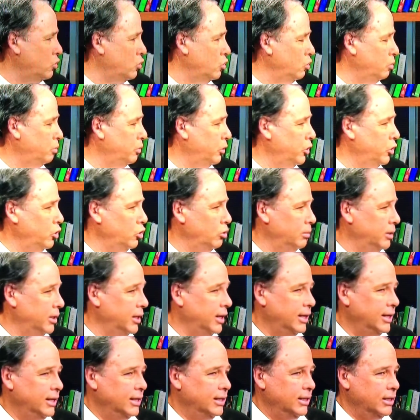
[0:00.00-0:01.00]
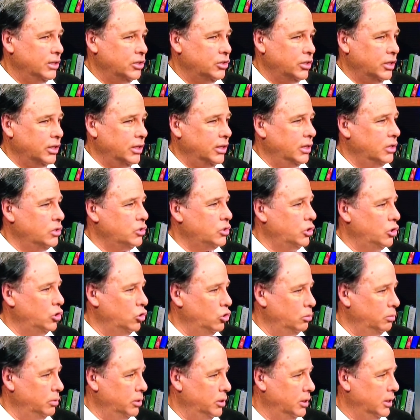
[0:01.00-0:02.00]
superhuman is that he is a
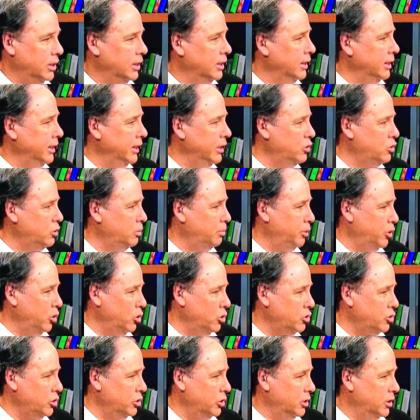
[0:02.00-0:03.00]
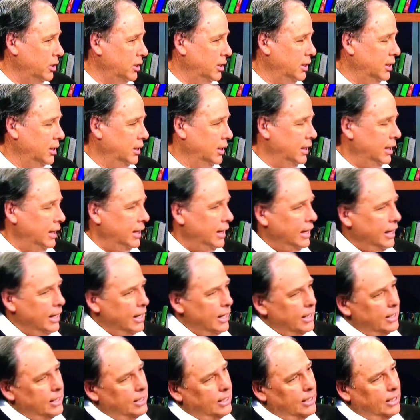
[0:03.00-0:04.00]
human. He's a person.
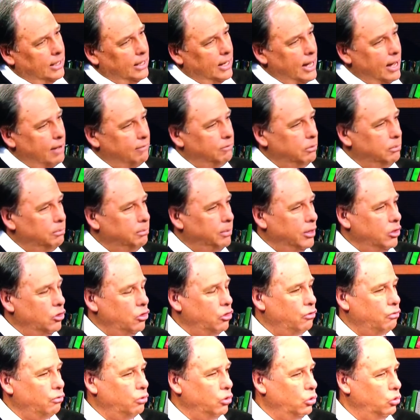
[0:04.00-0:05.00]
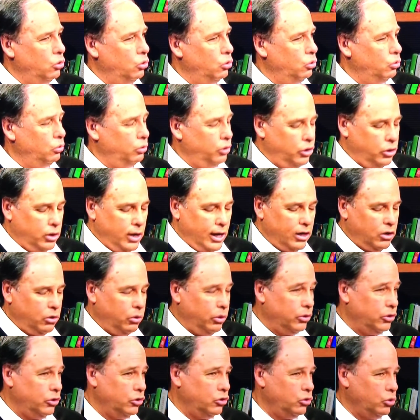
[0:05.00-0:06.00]
And and having been through, you know, I
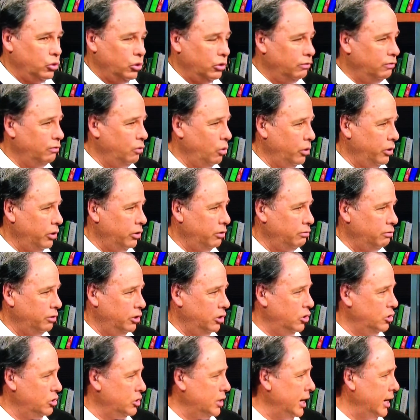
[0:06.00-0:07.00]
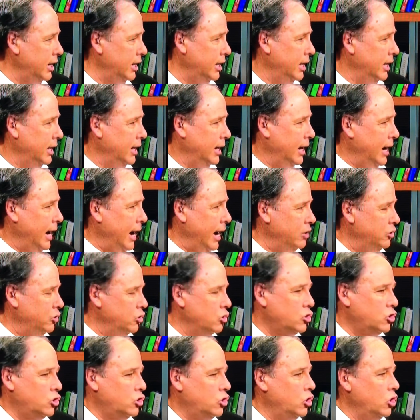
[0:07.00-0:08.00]
quit the tour at 43 because I I
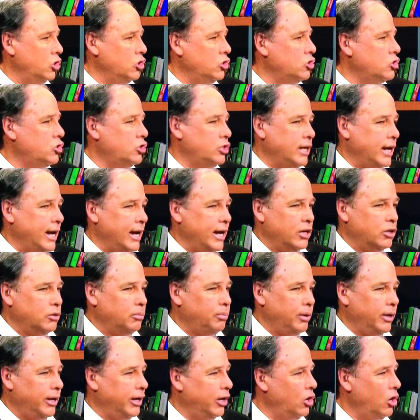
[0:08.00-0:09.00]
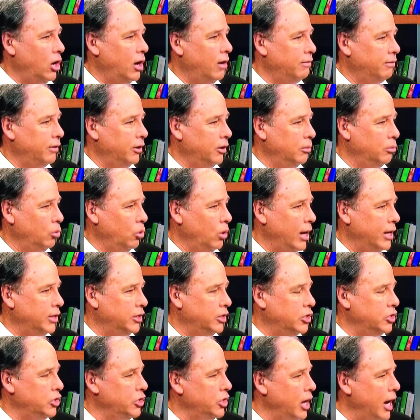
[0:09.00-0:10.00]
just couldn't stand to play golf anymore.
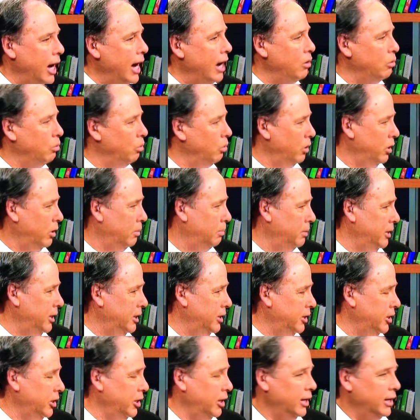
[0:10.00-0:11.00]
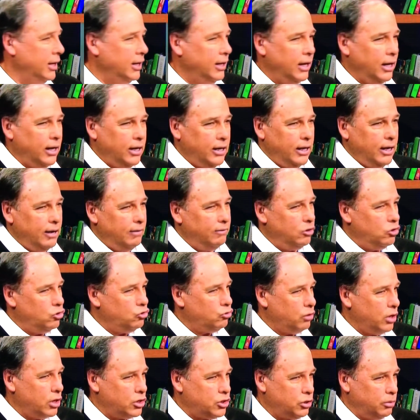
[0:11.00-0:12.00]
I did not want to be there. I didn't have
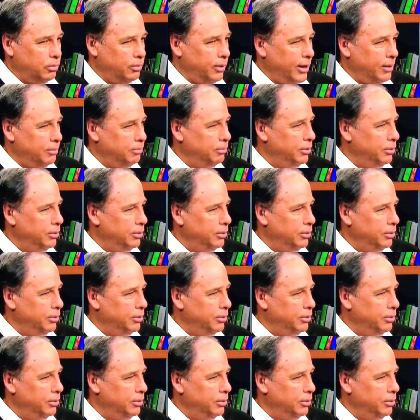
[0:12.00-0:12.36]
any trust in my